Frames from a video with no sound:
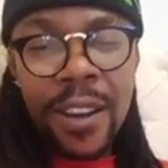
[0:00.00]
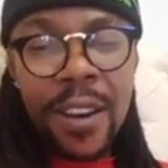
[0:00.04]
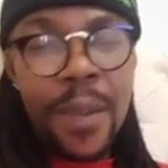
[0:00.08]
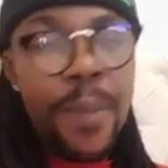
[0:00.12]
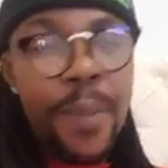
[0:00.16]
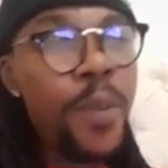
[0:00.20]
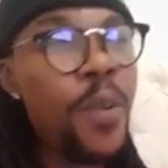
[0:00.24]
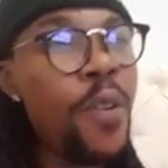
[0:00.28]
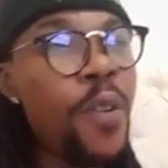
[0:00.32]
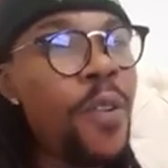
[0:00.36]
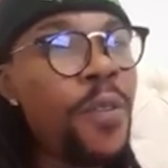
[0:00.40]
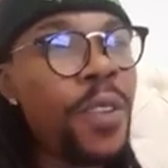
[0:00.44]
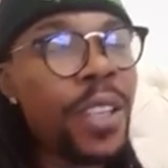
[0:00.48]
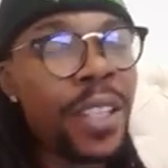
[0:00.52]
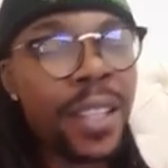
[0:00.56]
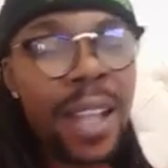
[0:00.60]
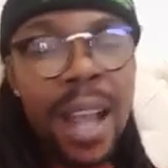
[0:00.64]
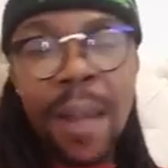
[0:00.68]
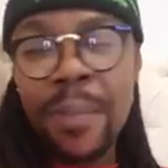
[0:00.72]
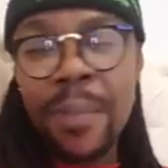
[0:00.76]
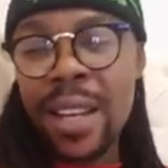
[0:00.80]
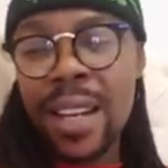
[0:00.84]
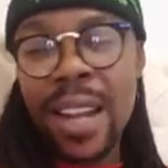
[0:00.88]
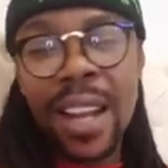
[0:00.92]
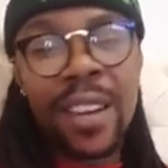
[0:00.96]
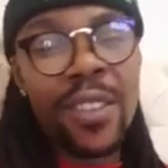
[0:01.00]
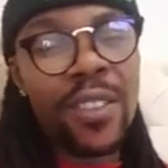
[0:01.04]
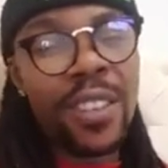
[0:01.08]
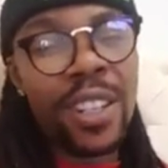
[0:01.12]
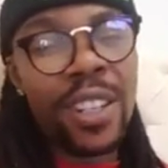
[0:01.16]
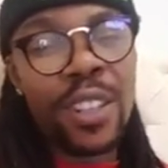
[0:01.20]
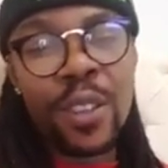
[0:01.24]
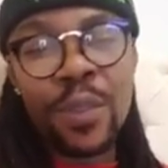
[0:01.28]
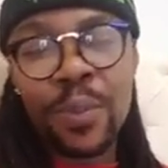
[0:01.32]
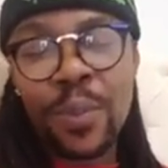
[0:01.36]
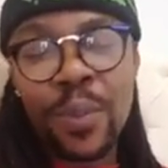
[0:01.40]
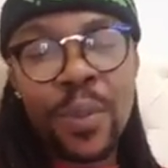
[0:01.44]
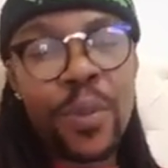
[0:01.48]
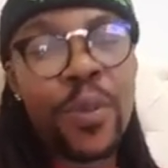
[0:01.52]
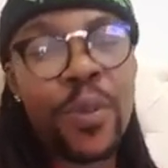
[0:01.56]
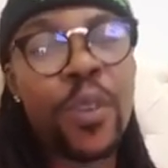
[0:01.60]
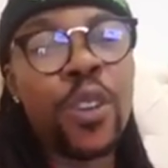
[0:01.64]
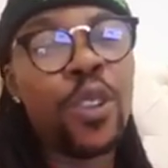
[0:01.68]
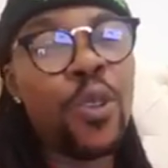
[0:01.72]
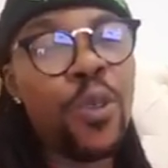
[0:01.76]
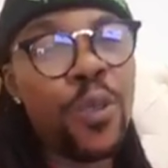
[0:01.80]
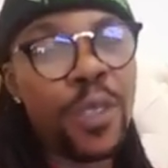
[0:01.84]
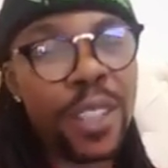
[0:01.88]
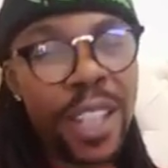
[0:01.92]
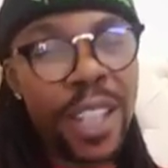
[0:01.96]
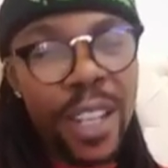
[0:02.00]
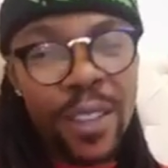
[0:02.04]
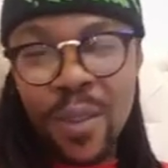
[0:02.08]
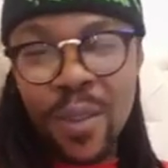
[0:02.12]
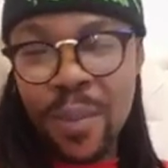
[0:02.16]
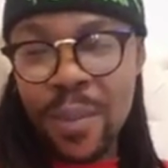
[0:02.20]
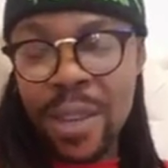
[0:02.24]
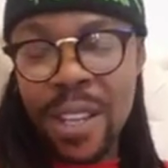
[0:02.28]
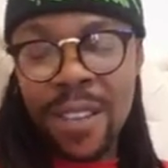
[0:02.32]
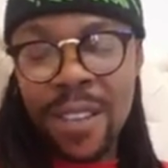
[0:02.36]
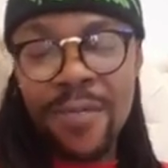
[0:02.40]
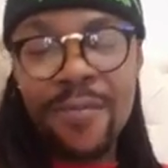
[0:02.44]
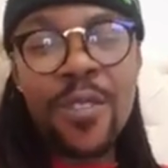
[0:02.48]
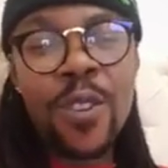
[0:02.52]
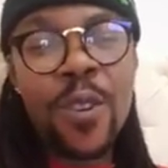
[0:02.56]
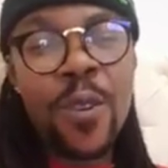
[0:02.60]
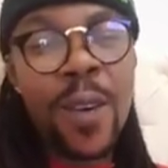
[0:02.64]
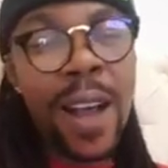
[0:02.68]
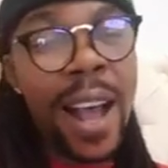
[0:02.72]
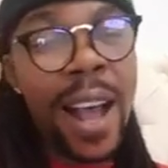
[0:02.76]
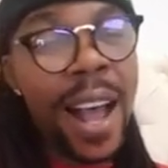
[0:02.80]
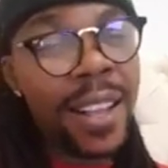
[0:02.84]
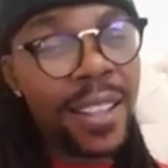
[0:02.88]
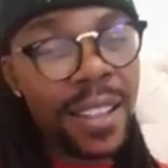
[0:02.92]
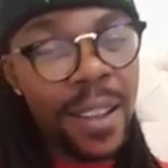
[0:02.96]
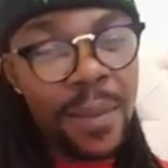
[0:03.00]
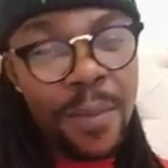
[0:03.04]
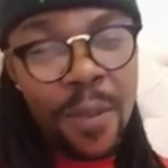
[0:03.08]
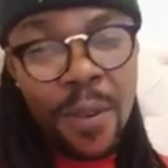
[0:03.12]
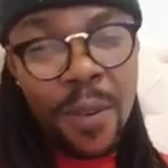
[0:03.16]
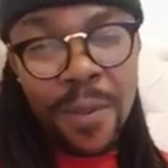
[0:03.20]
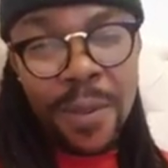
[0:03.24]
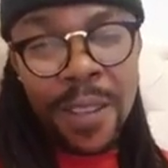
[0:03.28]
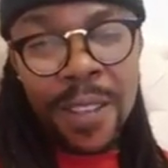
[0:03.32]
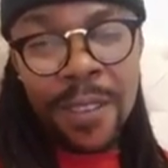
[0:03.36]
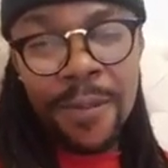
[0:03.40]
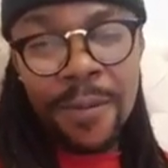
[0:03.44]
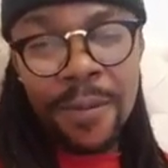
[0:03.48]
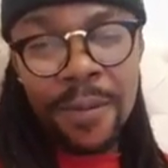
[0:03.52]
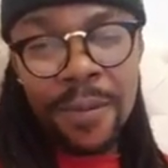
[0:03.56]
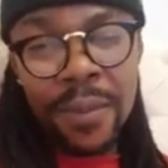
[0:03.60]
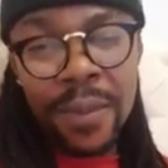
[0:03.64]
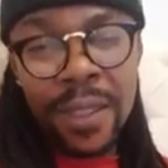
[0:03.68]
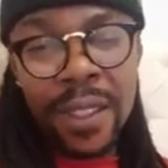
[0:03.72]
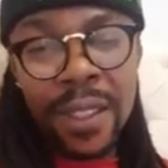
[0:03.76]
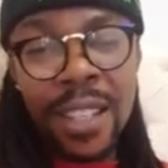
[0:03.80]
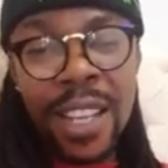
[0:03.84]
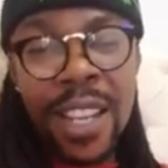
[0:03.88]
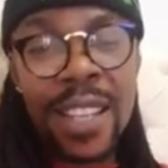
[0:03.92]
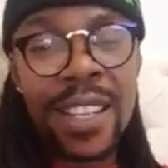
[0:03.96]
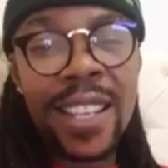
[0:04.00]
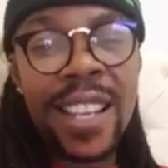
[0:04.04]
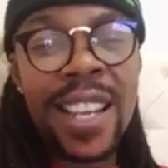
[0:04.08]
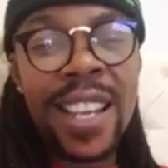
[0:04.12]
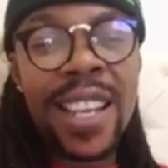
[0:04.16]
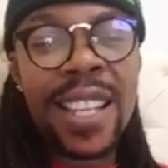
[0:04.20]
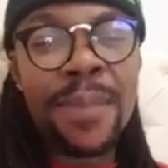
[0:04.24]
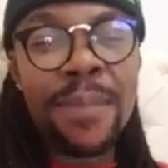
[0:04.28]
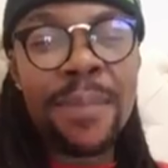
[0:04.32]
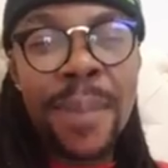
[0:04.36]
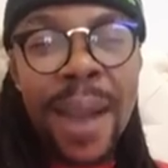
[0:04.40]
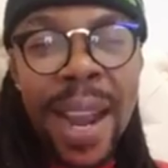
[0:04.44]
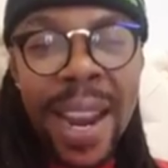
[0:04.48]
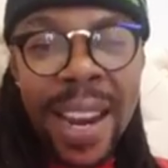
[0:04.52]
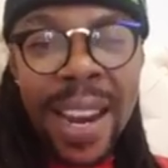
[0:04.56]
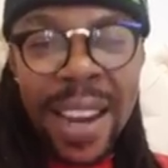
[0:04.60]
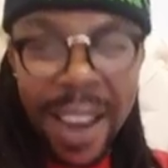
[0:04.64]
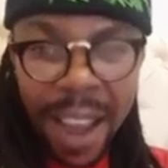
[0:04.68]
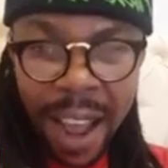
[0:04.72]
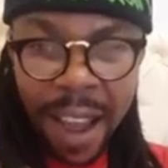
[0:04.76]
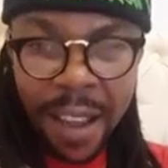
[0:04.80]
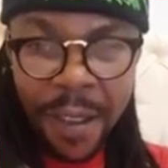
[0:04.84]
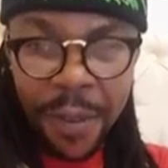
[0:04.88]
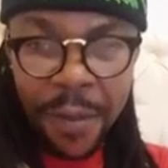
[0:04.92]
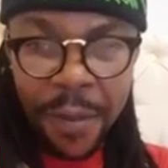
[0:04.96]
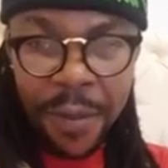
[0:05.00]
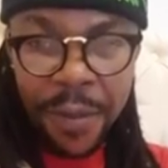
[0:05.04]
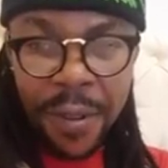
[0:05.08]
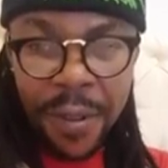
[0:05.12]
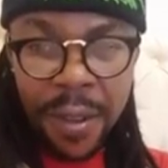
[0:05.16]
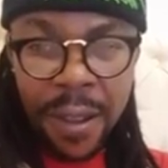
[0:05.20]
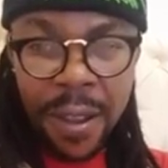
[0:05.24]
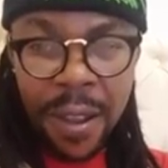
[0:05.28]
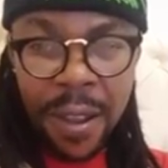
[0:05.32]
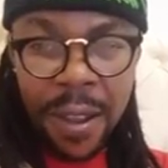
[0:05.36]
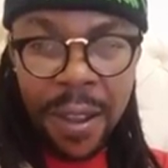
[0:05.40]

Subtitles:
The proof is that, I mean, I don't need to, for those that know me, go ask about me. This is my life.